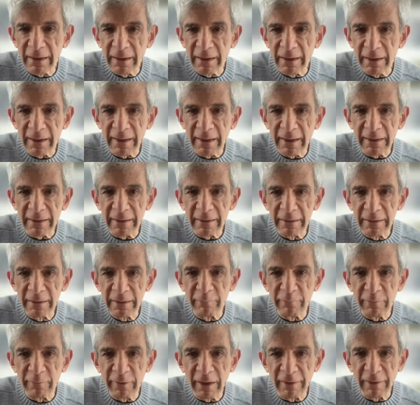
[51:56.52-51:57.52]
uh, and
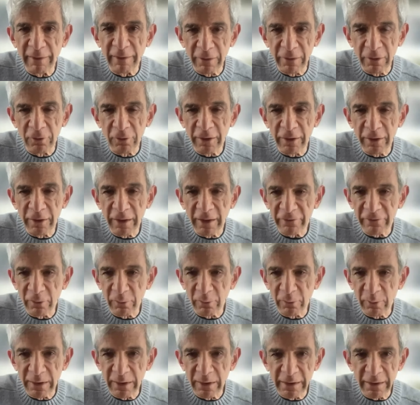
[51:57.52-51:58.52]
Lim and LE&RN has
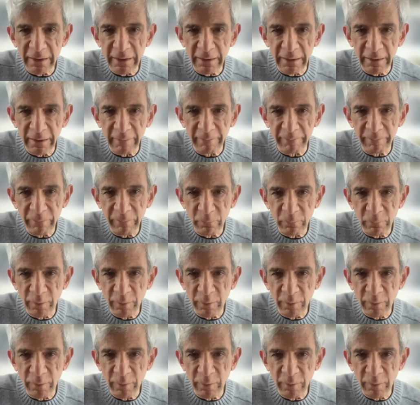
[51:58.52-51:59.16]
already um,